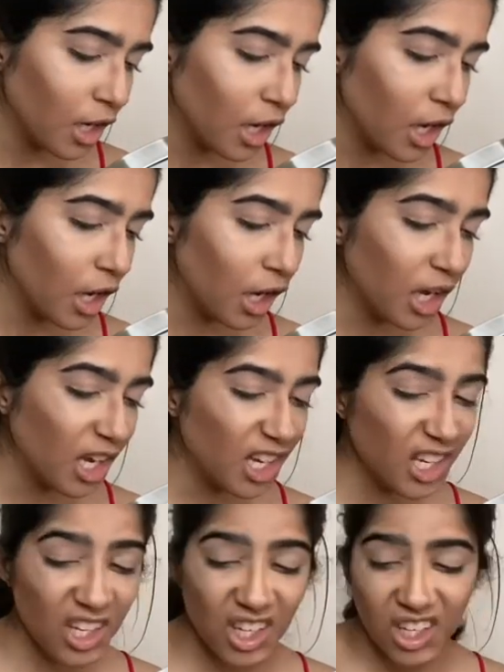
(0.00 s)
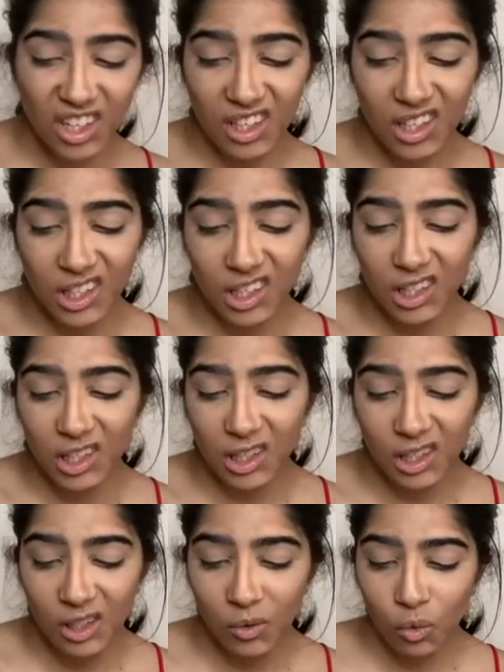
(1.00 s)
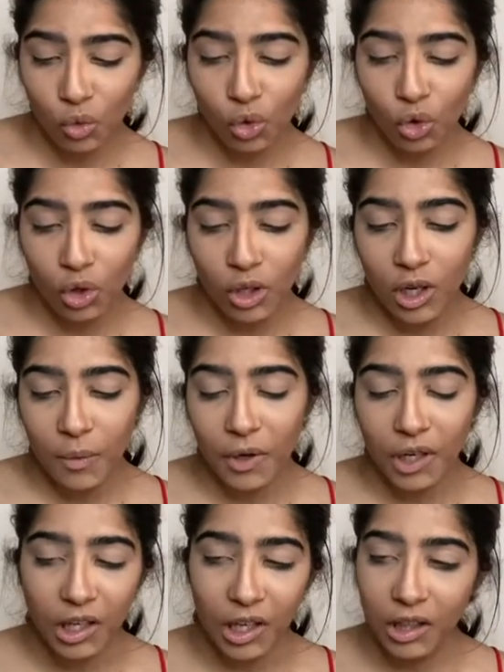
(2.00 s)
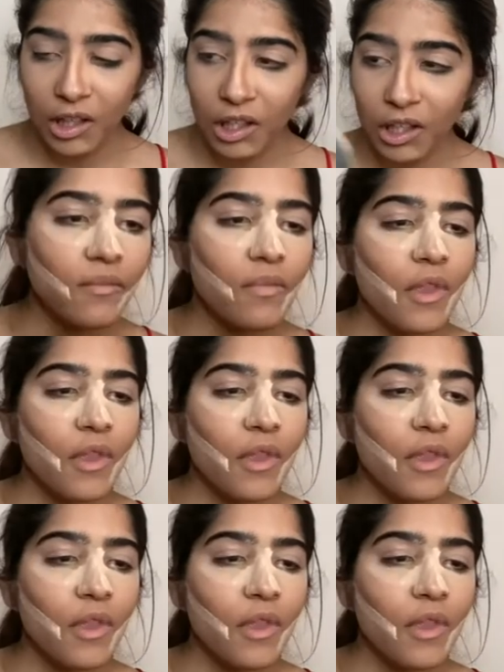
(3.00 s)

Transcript: And I'm gonna take this.